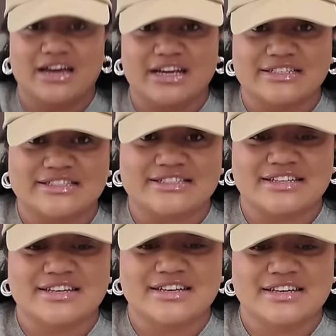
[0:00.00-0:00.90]
guys.
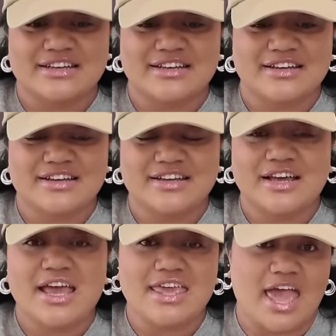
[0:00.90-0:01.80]

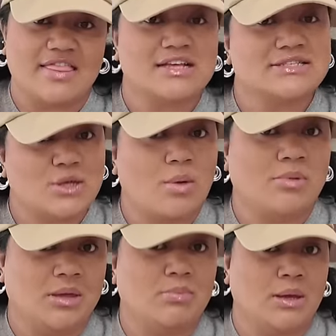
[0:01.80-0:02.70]
Yeah, that's all
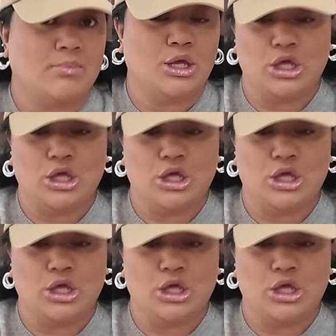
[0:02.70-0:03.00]
me, baby.